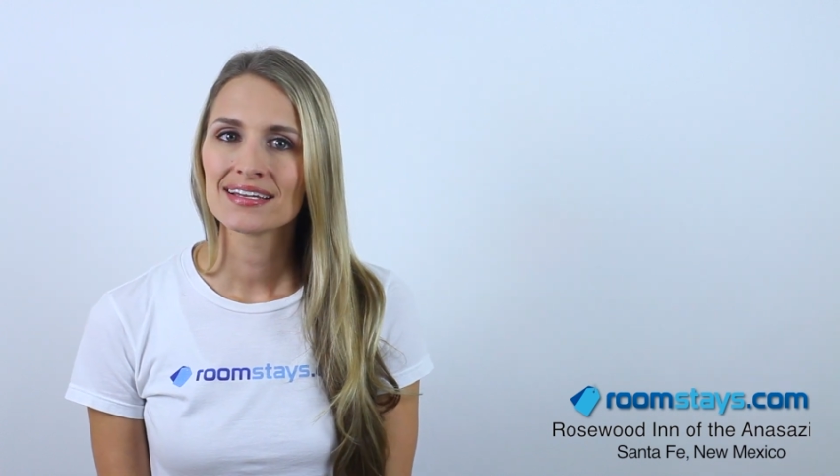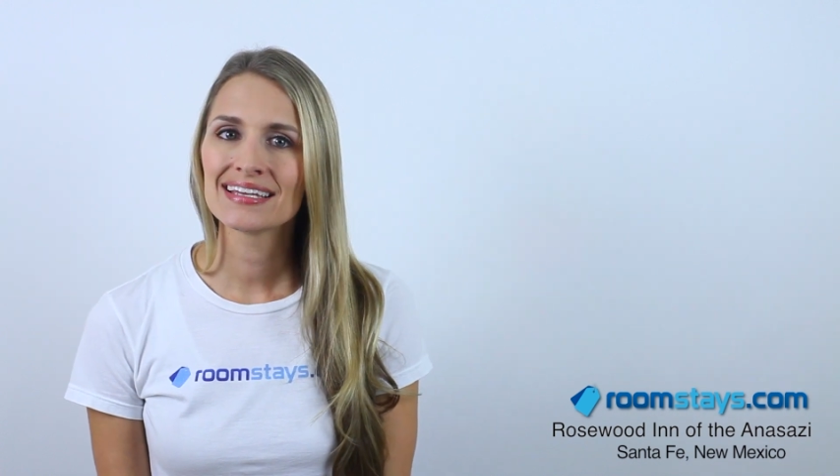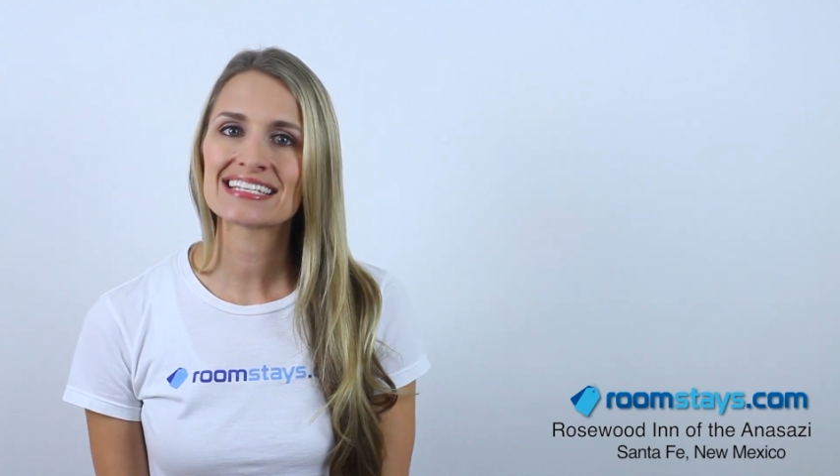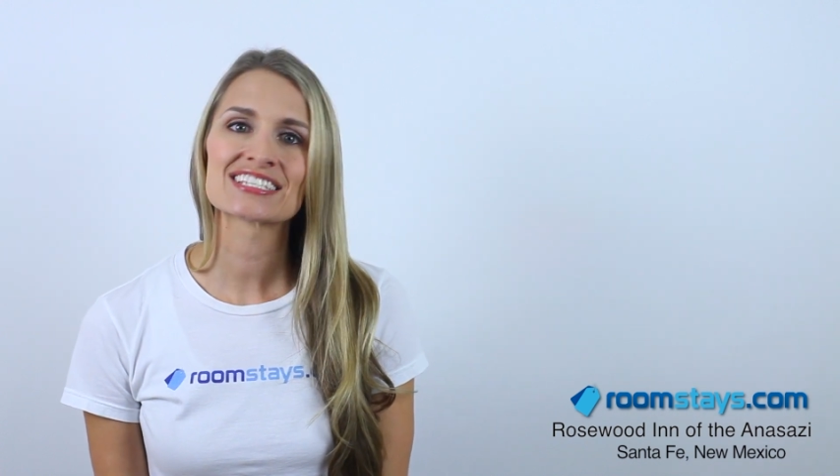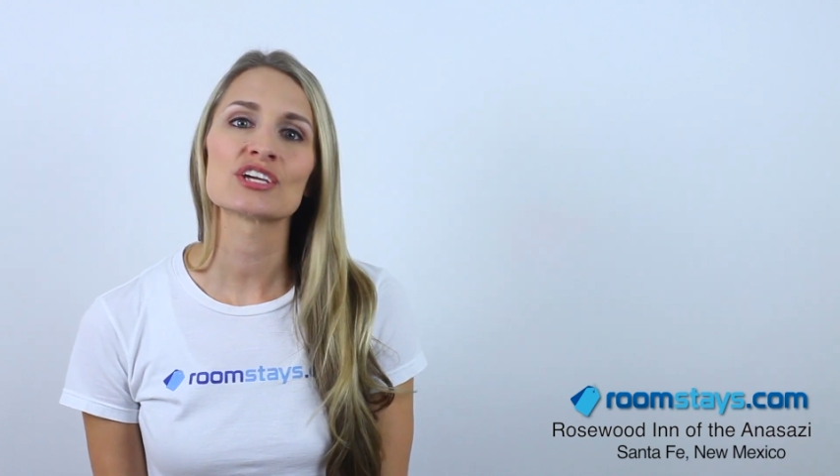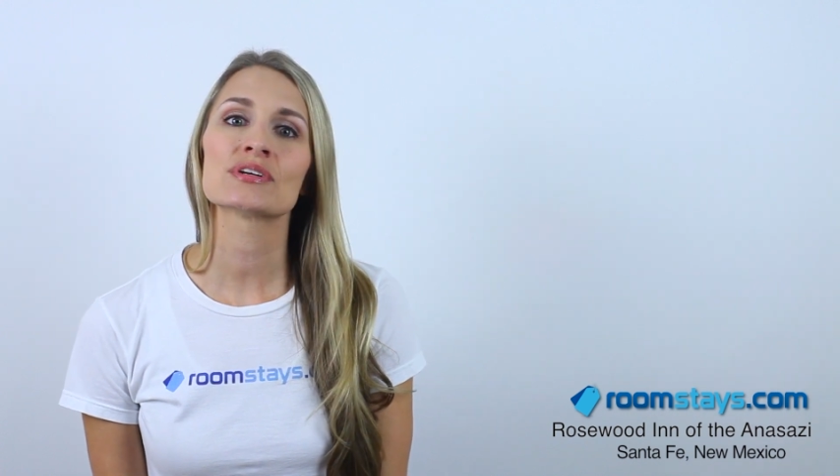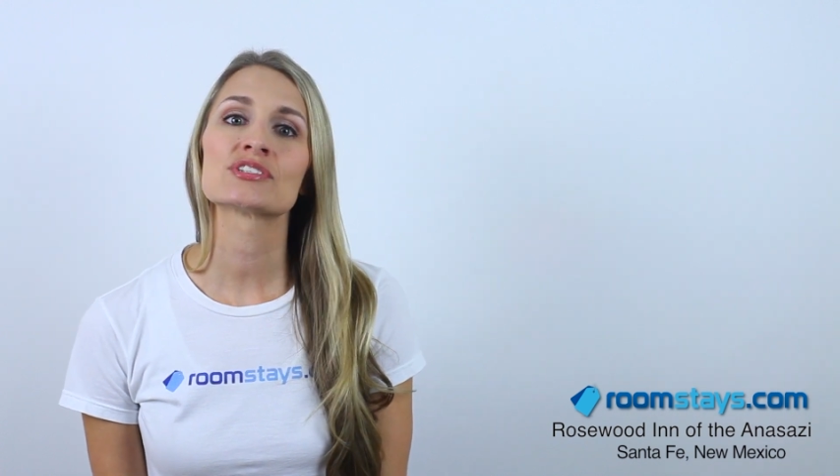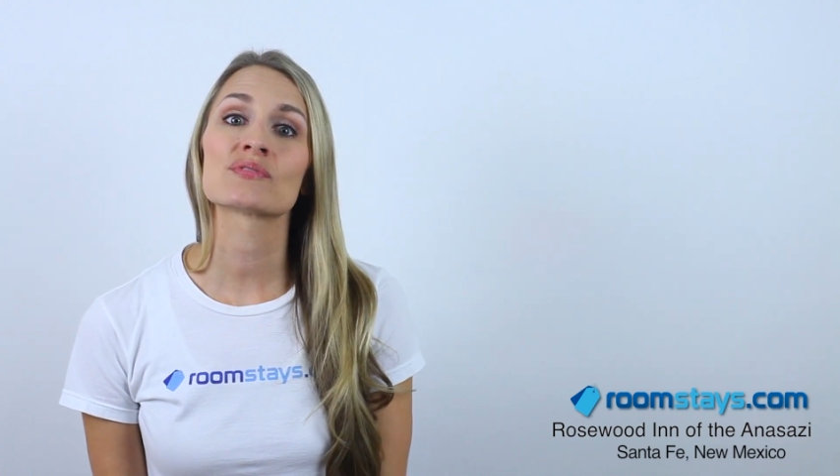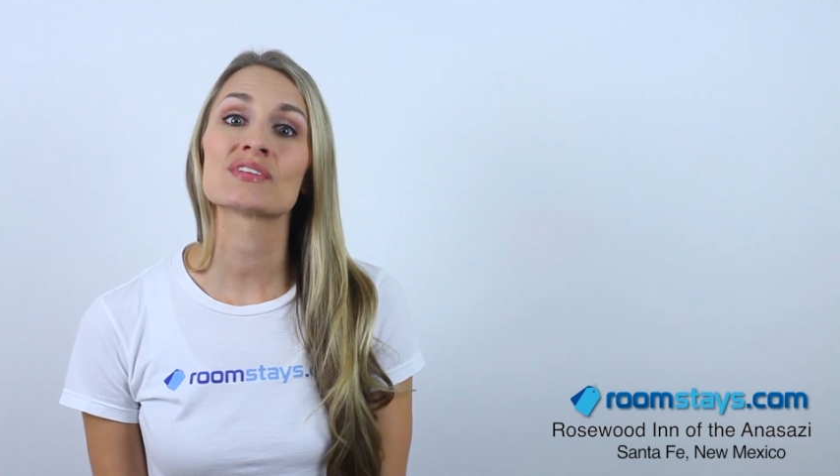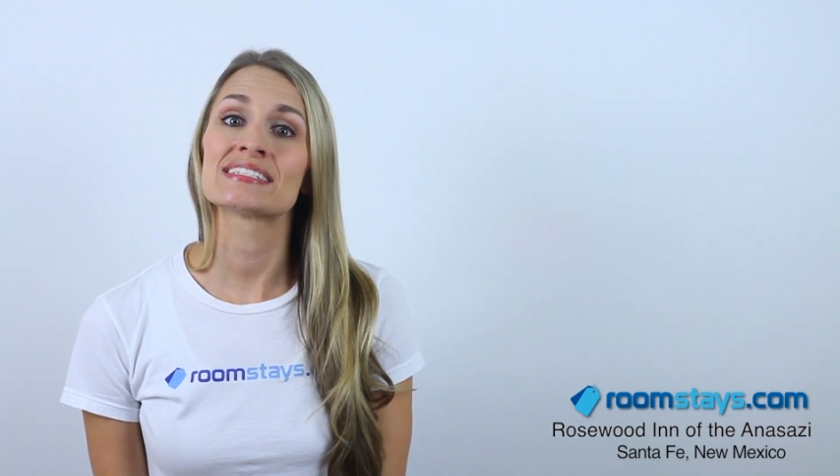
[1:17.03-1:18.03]
guests can
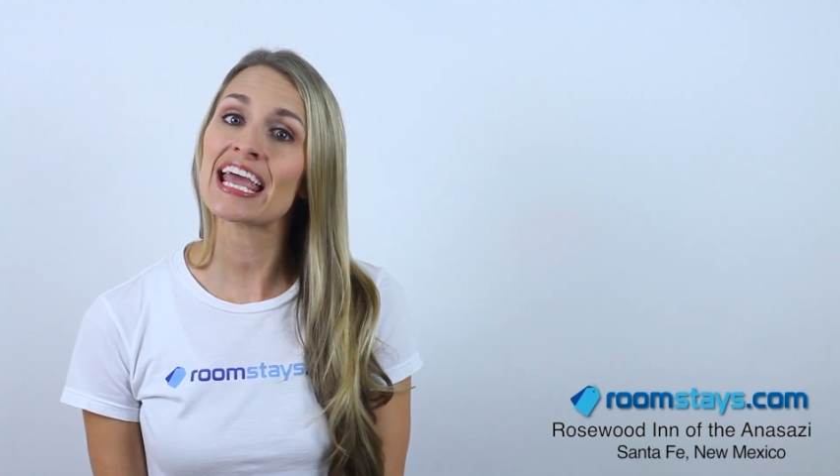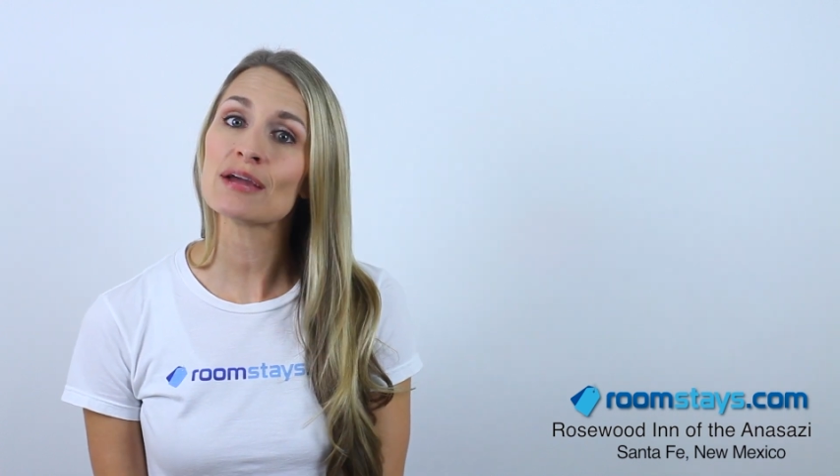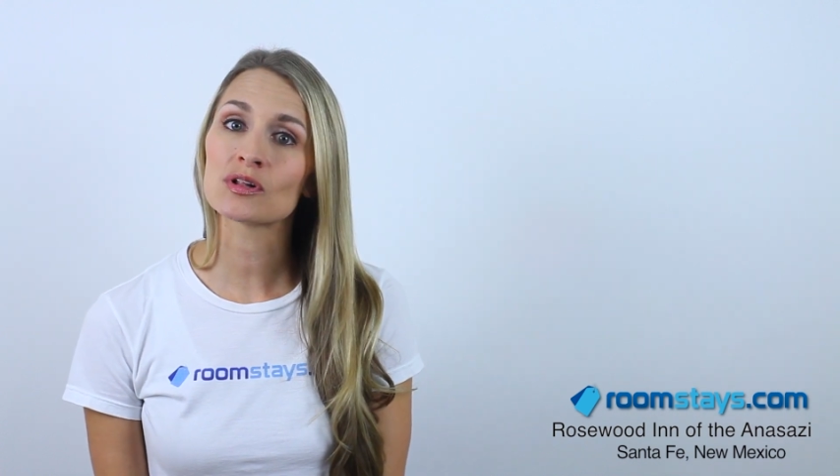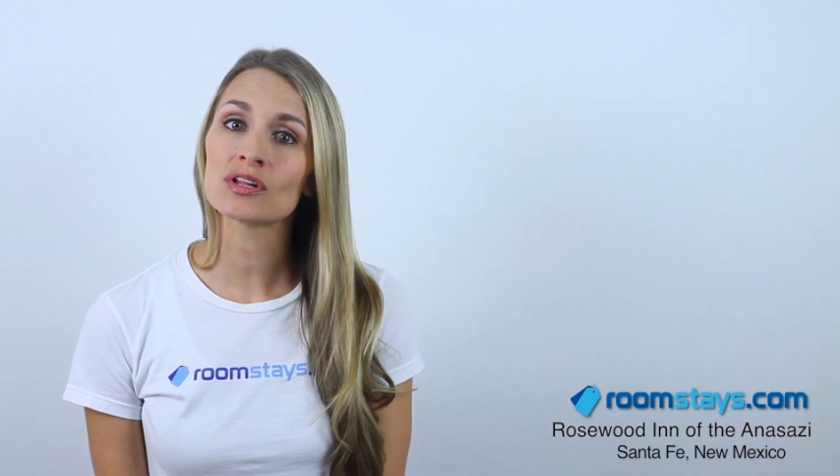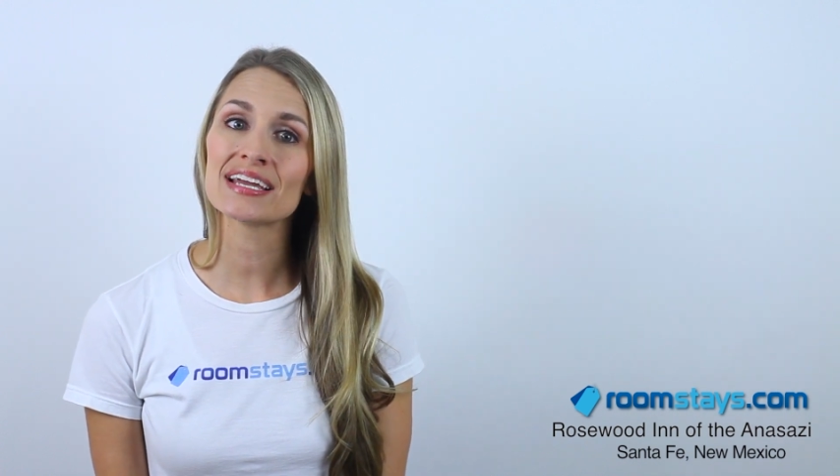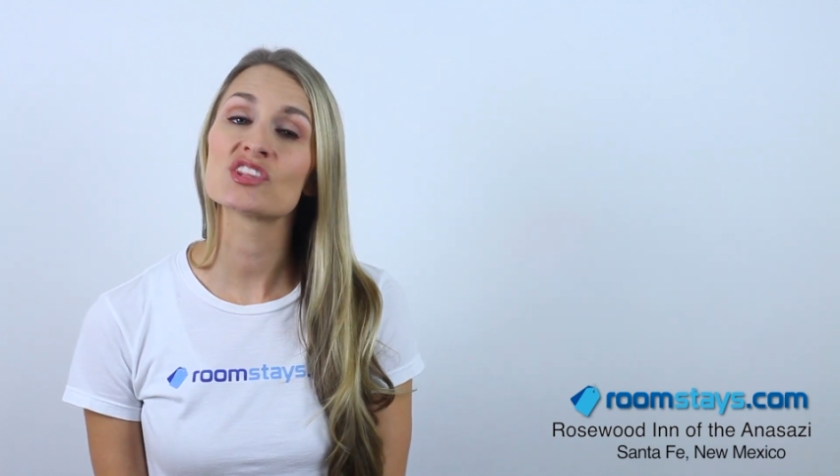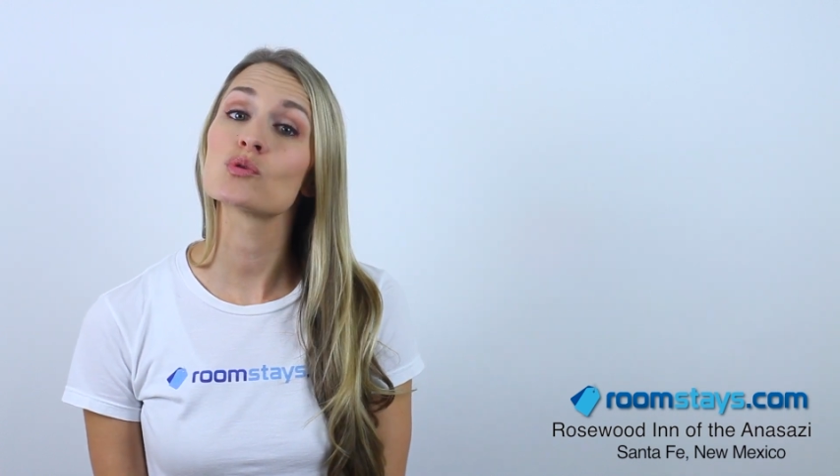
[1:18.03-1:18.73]
reserve a table in